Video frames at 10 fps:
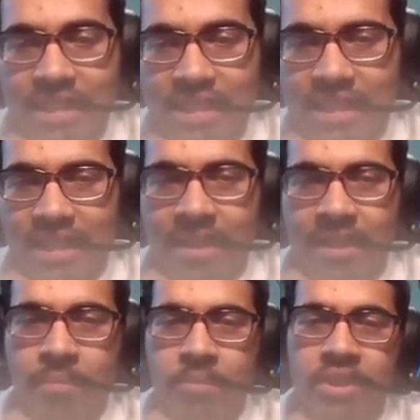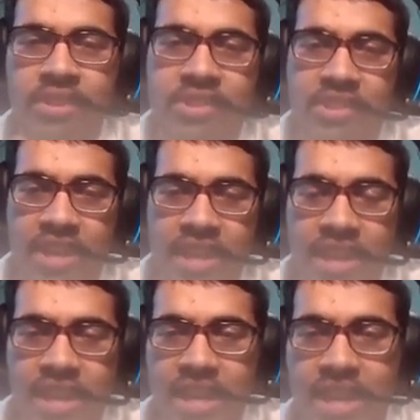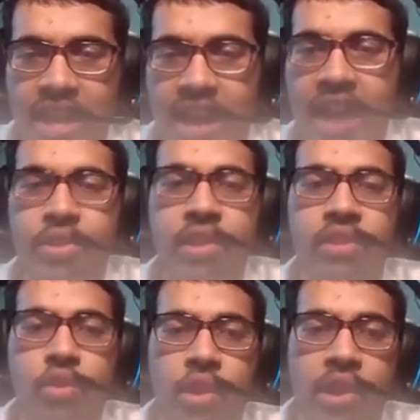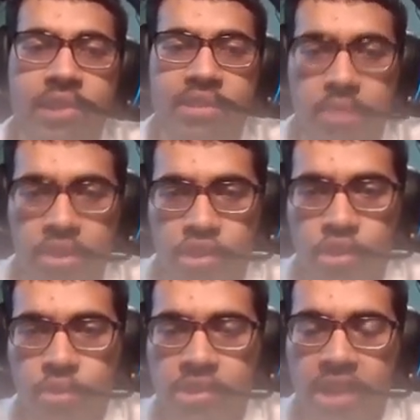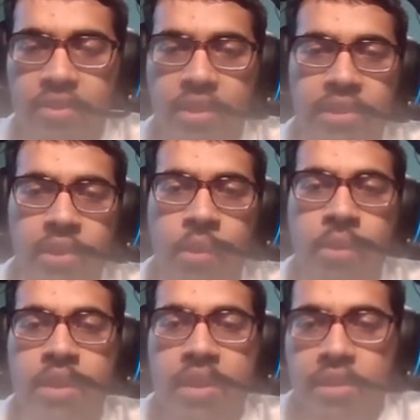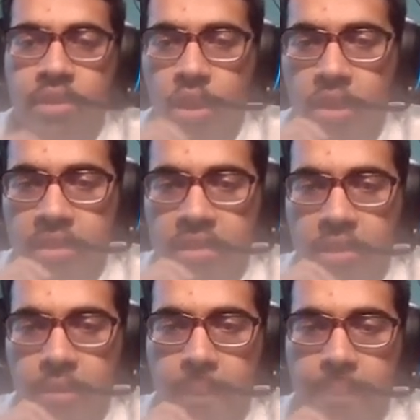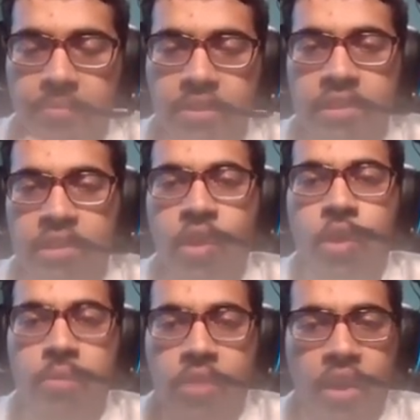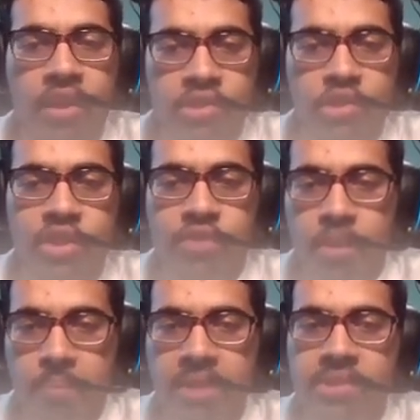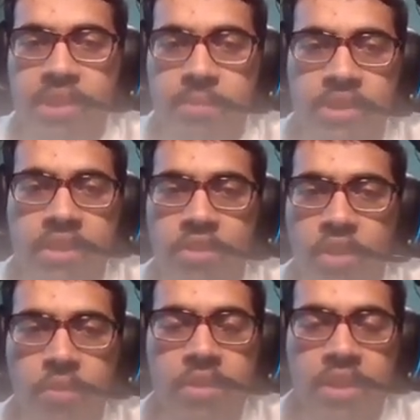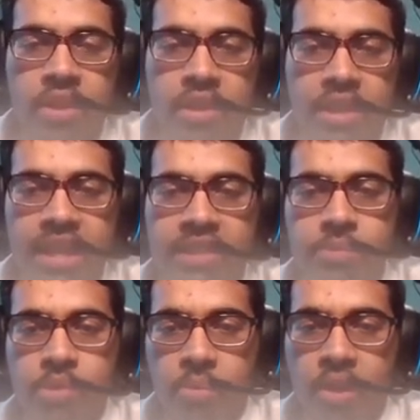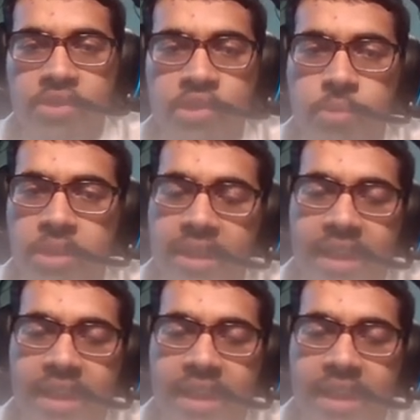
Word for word: I'm gonna say I think they'll cause some issues, and I think they'll they'll they'll they'll cause issues for the big teams, and you know get some surprises, but